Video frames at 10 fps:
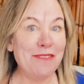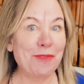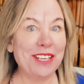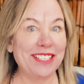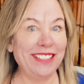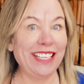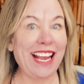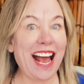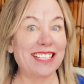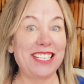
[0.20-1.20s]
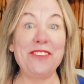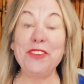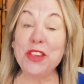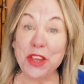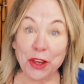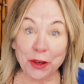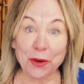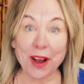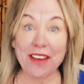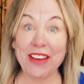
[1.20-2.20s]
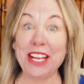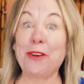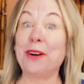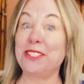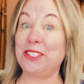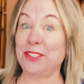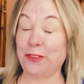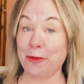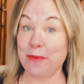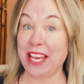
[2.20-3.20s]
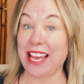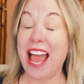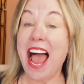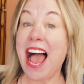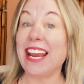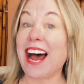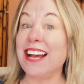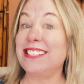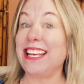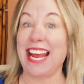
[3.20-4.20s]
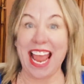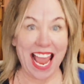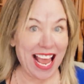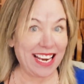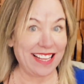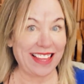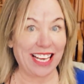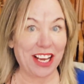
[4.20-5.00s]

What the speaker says: recently asked if you have any questions for me, and I said anything